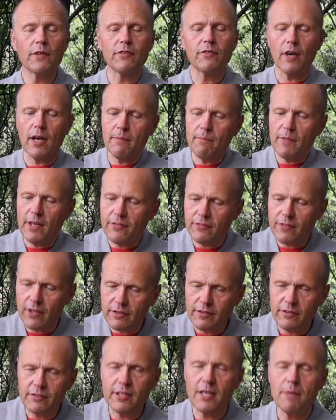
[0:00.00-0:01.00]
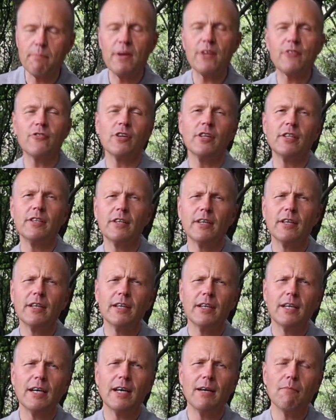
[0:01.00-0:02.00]
time they started to commission
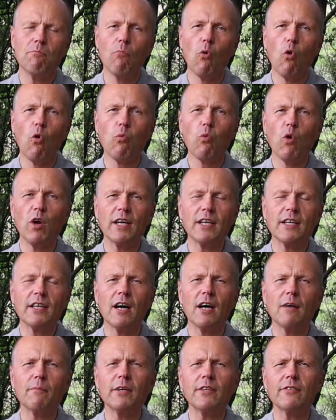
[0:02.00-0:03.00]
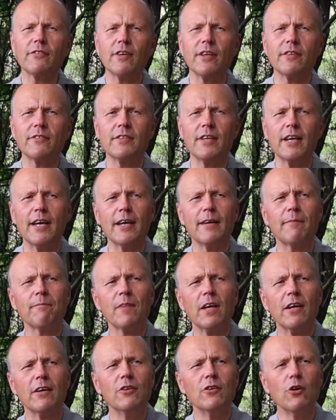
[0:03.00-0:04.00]
more woolen garments as their
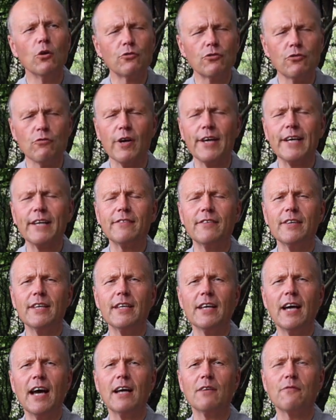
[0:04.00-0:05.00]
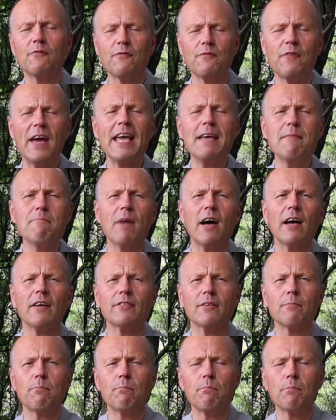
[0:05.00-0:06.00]
notoriety and fame
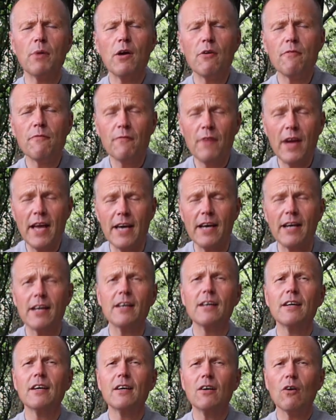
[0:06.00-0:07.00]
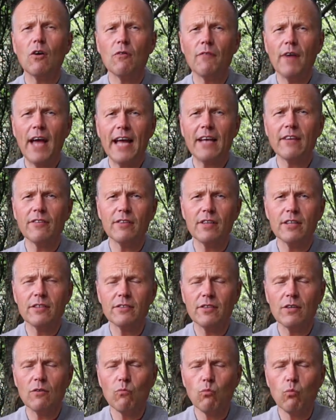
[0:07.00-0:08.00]
as a purveyor of
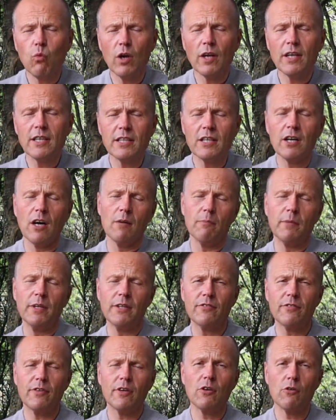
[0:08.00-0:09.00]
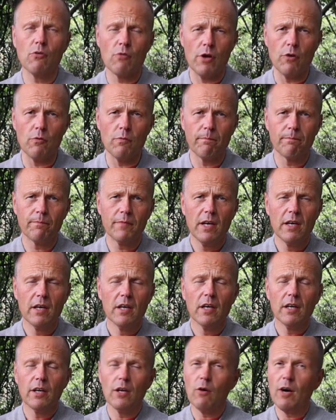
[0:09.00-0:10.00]
excellent woolen garments grew.
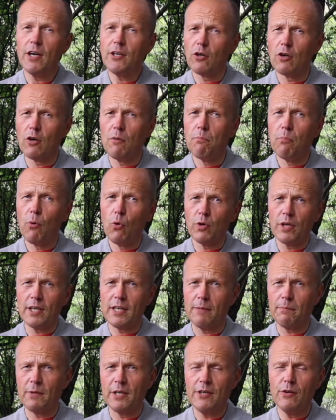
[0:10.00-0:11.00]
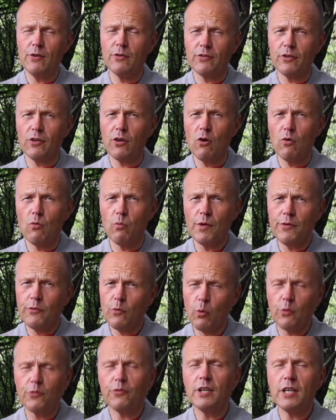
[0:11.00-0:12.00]
Now, I got on board a couple of years ago with
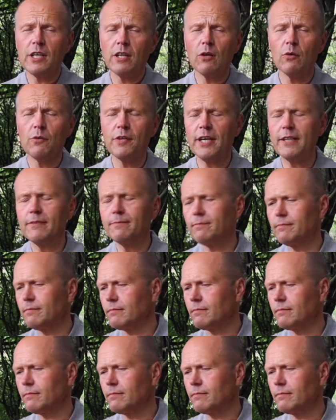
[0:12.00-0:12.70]
North Sea Clothing.